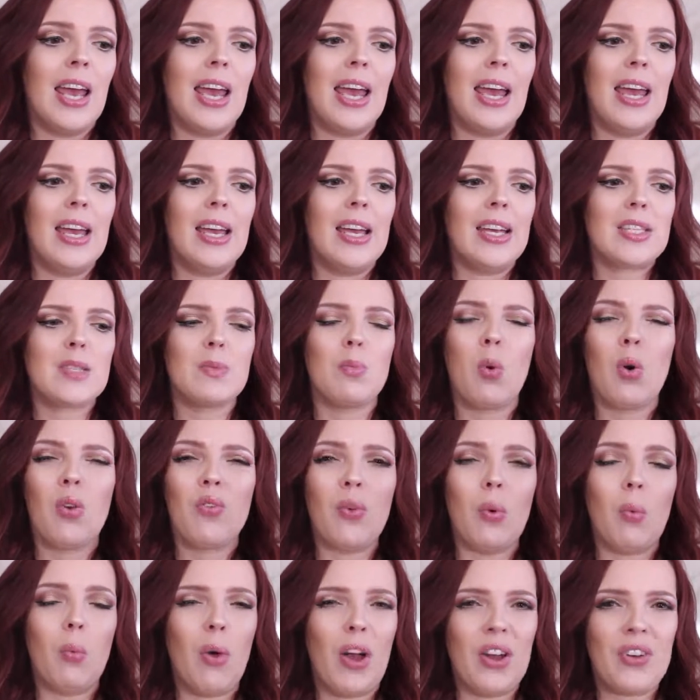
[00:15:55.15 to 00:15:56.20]
It's more
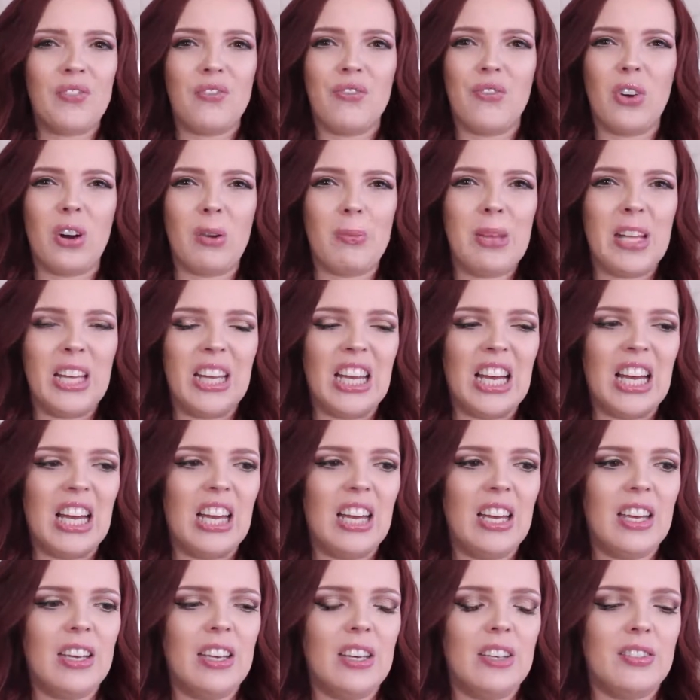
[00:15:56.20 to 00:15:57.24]
of a wet
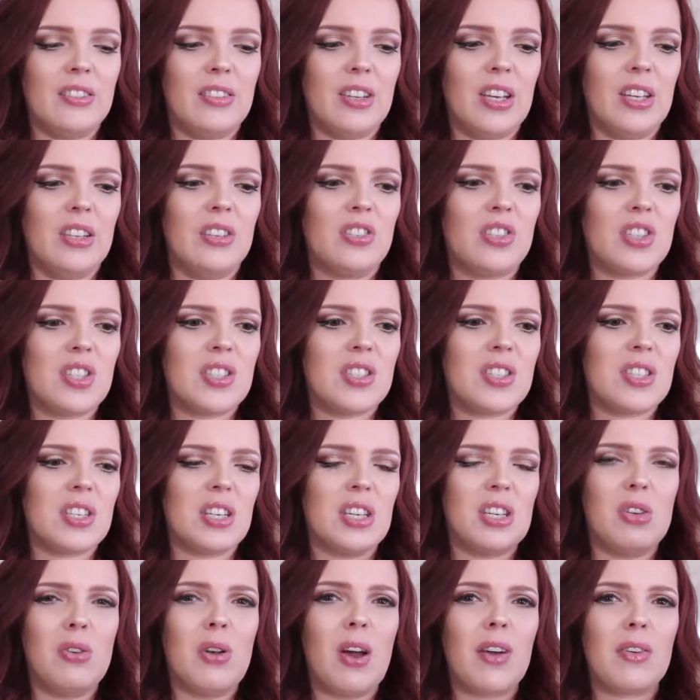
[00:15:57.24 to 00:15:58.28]
formula. It just,
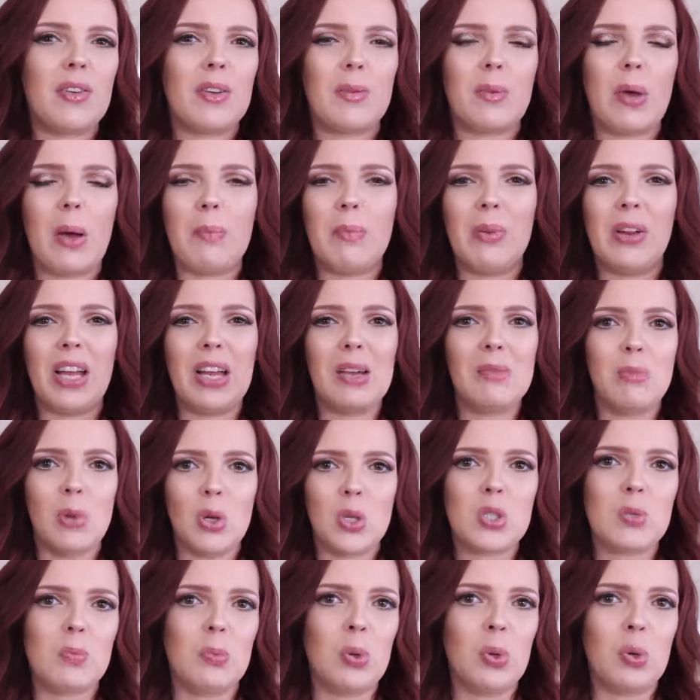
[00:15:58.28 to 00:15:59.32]
you had to apply
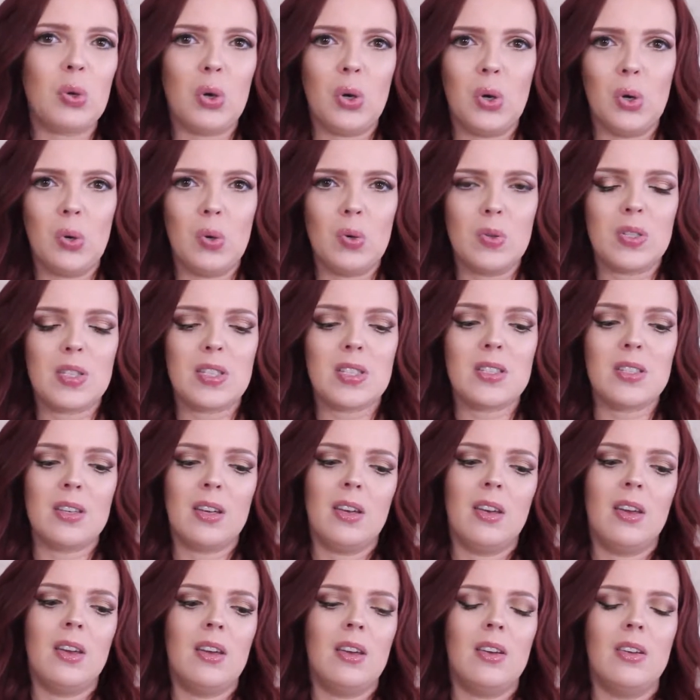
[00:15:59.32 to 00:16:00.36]
multiple coats.
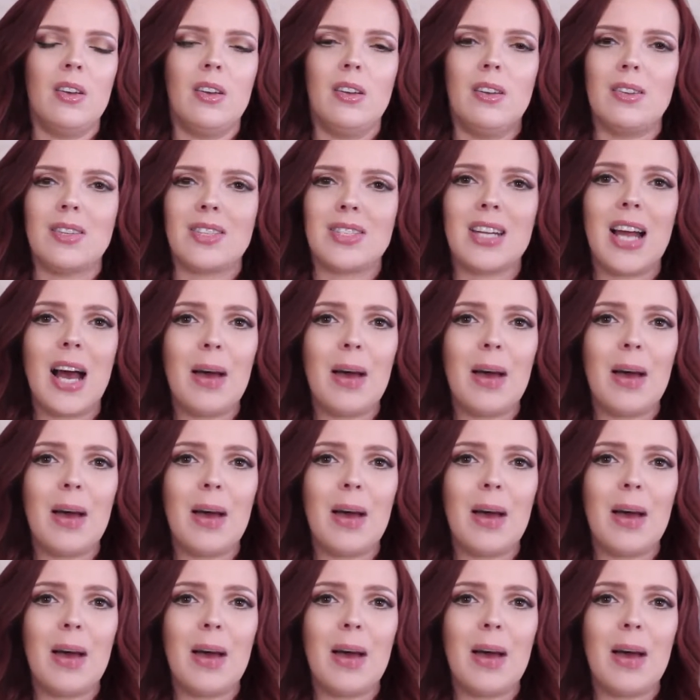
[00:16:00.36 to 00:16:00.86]
It's